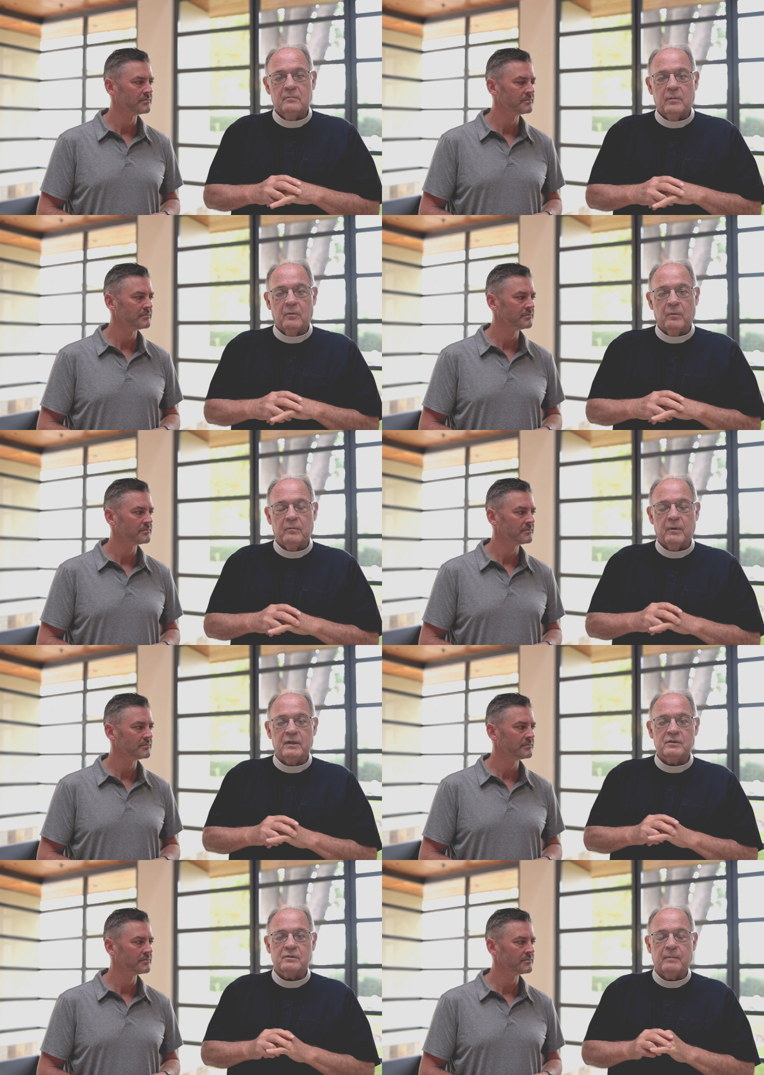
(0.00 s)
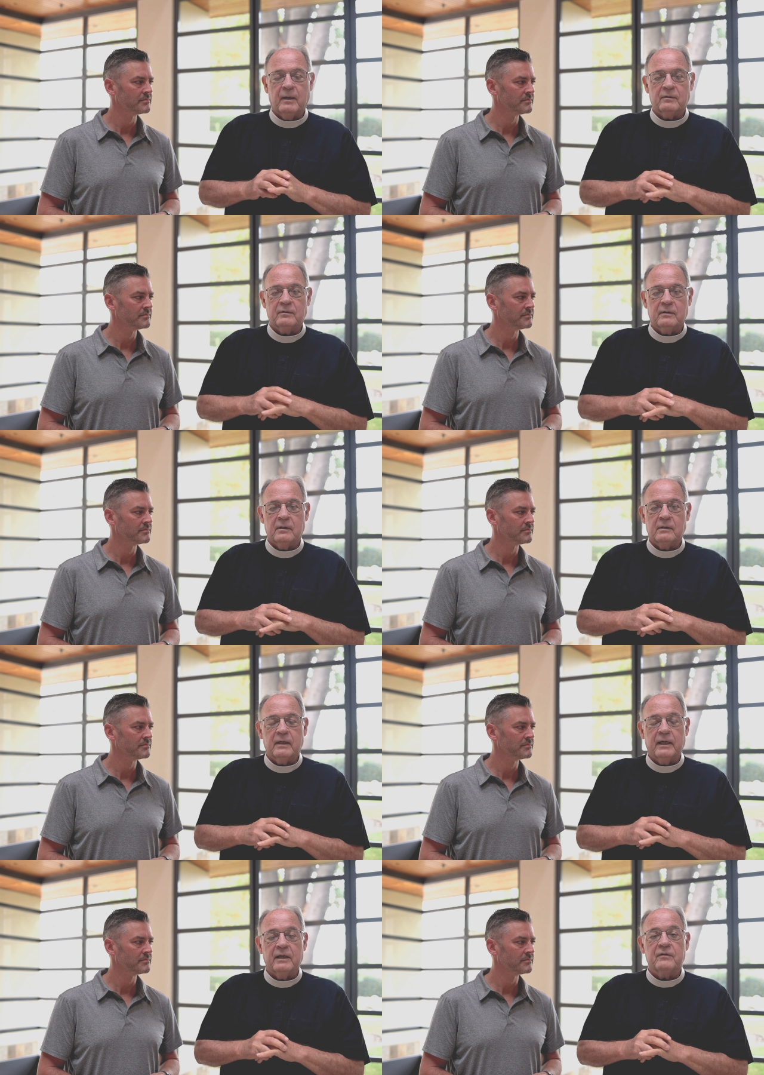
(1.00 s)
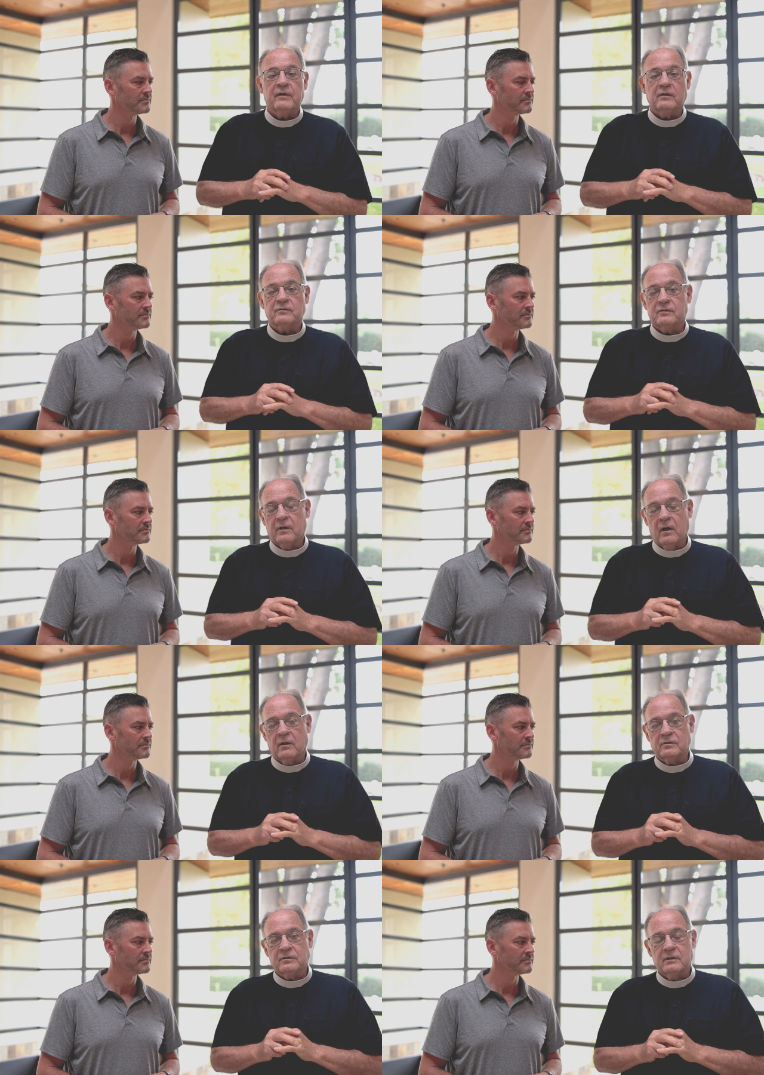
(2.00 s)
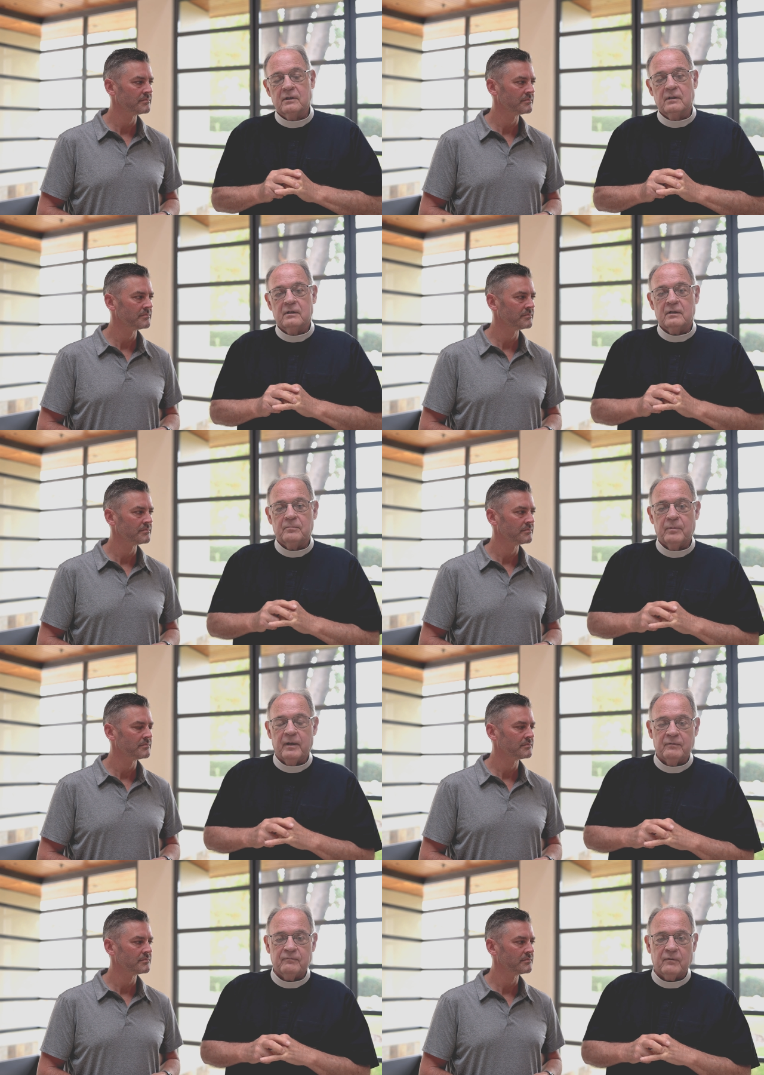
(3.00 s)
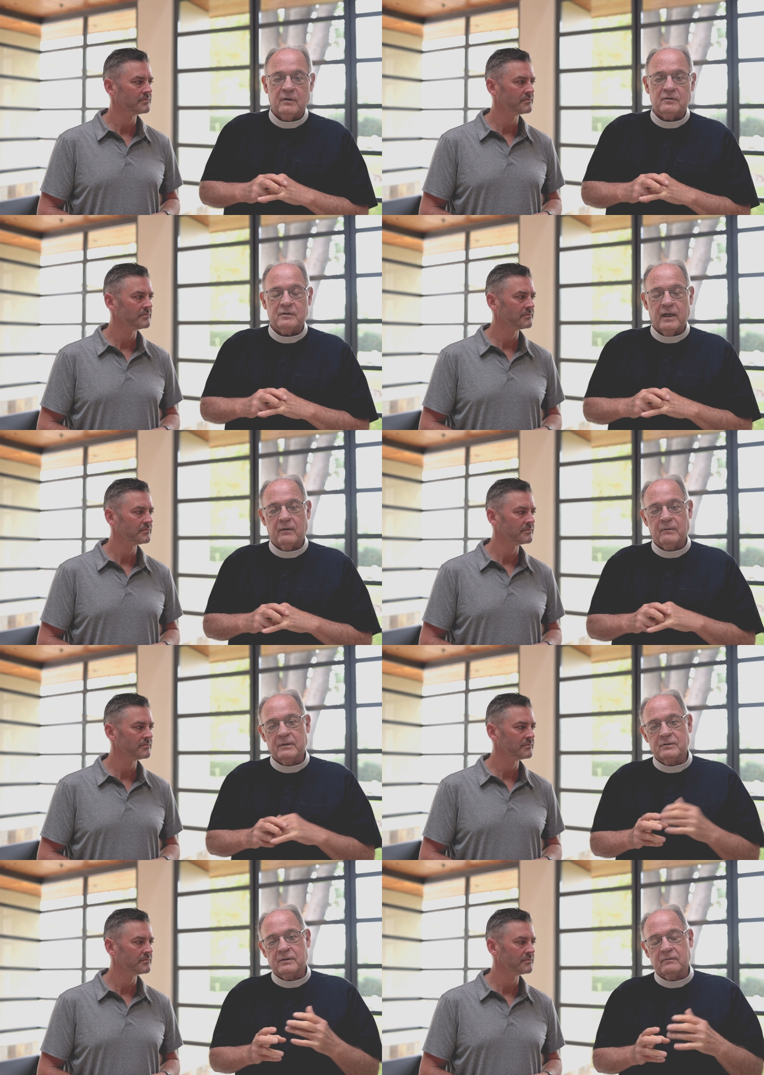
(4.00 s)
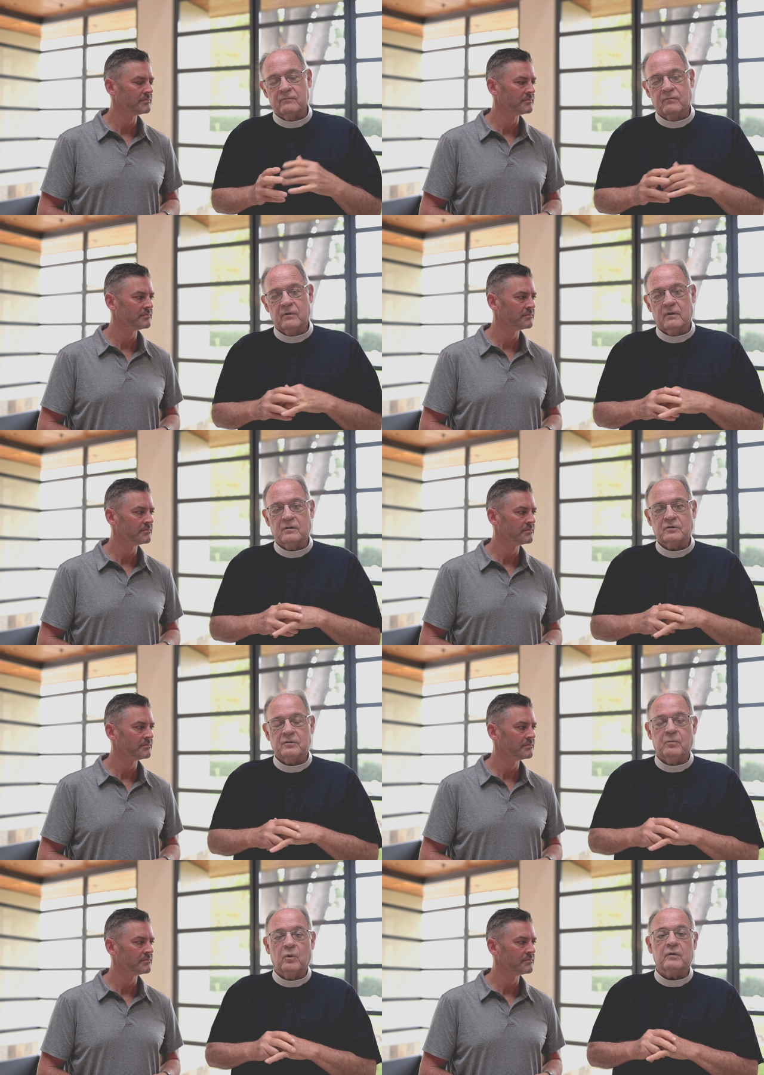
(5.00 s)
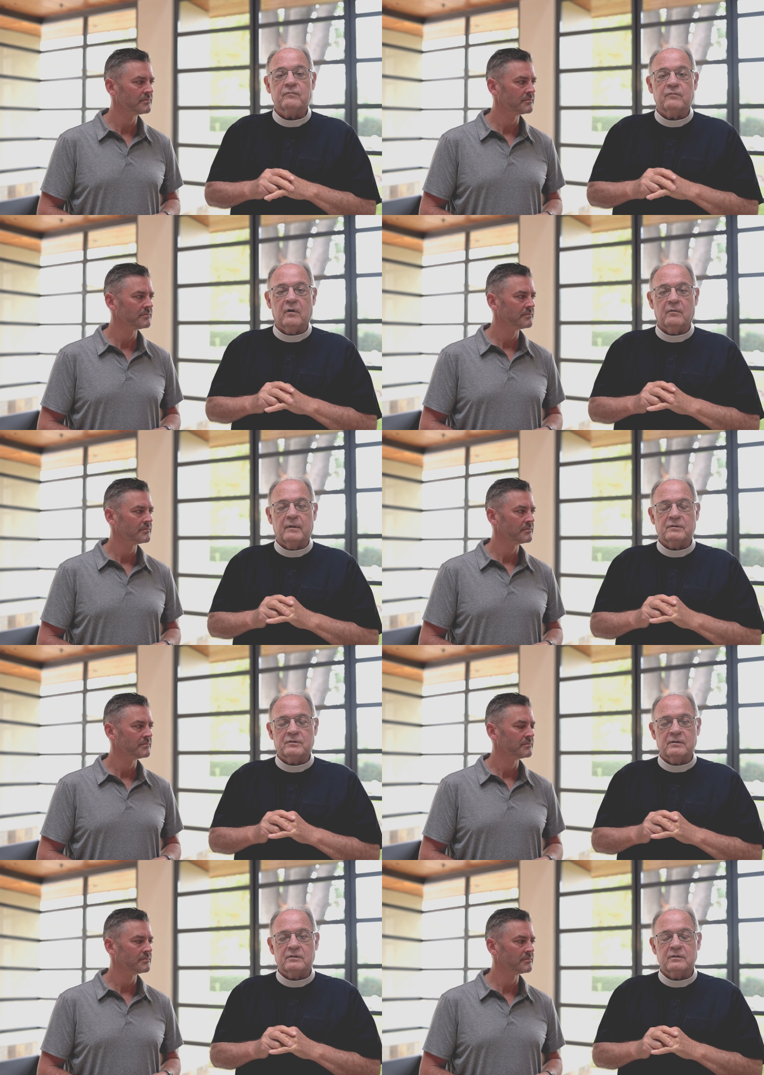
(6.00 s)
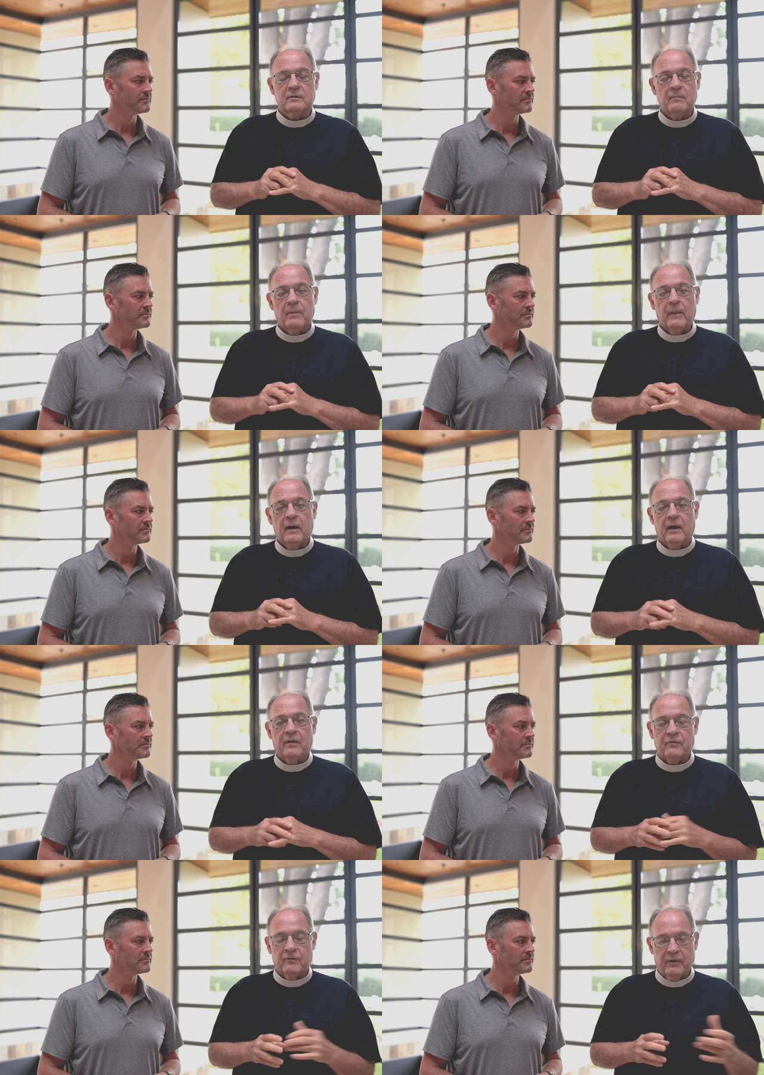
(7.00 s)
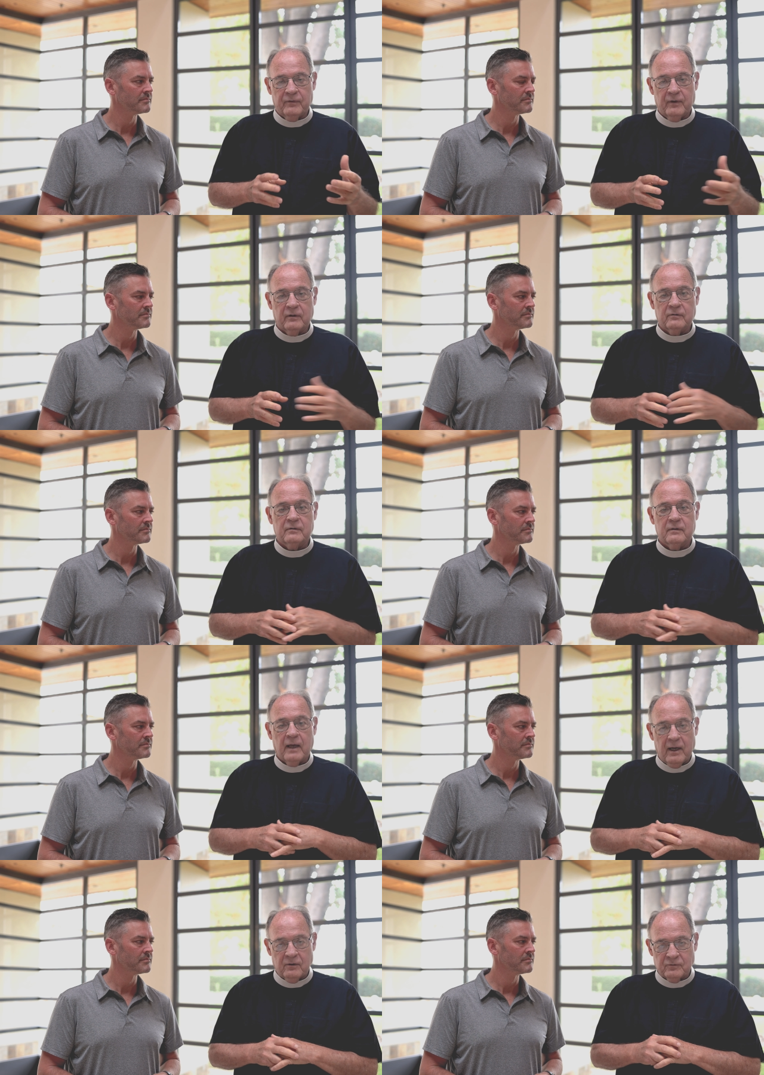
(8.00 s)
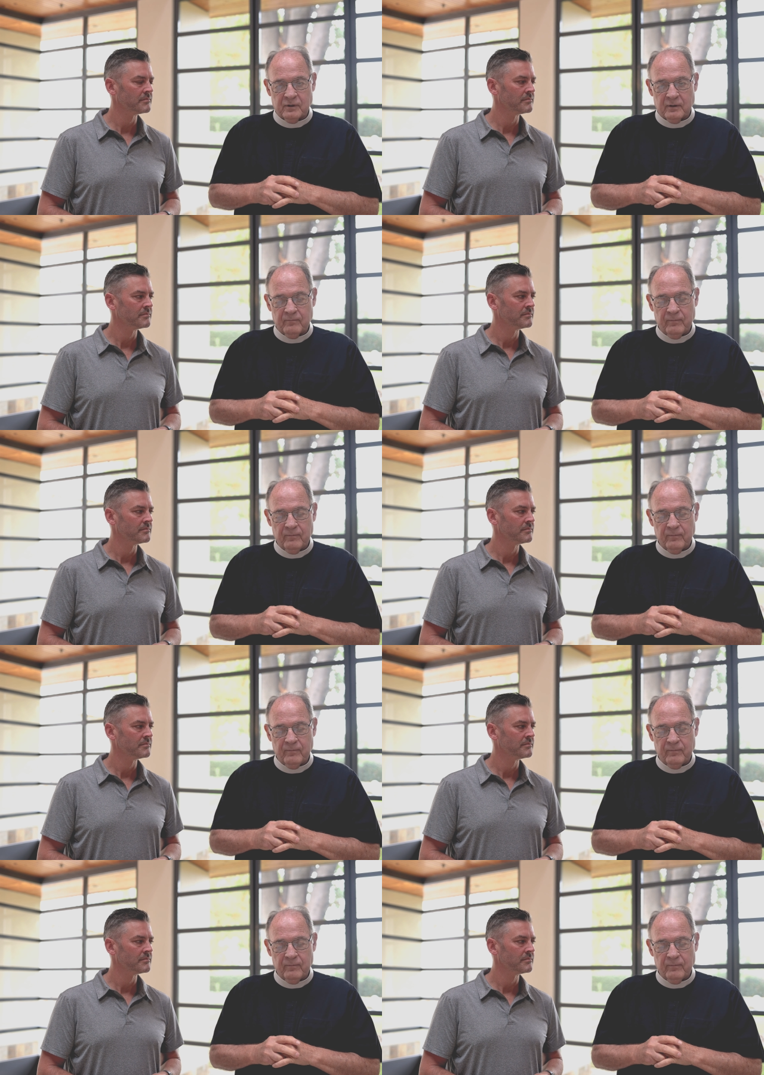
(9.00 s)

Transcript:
Speaker 1: but we raise about uh, $80,000 to pay for our salaries and for our support for our residents other than their housing.